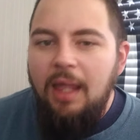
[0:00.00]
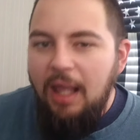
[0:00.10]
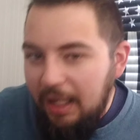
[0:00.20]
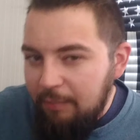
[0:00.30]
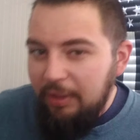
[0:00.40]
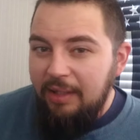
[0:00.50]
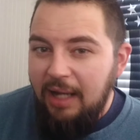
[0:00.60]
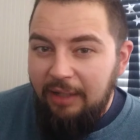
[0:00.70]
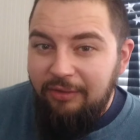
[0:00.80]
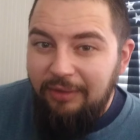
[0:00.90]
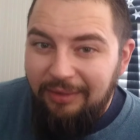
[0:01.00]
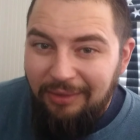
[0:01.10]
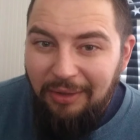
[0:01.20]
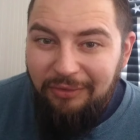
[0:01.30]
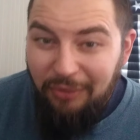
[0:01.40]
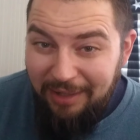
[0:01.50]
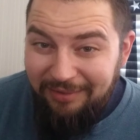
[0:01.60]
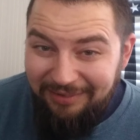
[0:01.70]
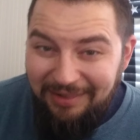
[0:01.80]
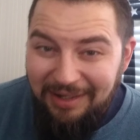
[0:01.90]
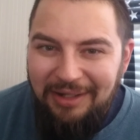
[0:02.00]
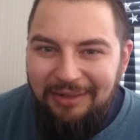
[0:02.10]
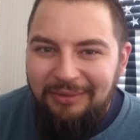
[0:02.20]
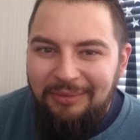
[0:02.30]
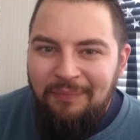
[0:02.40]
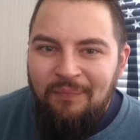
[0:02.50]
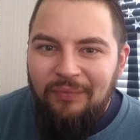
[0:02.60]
anybody that actually, tries to stay hidden,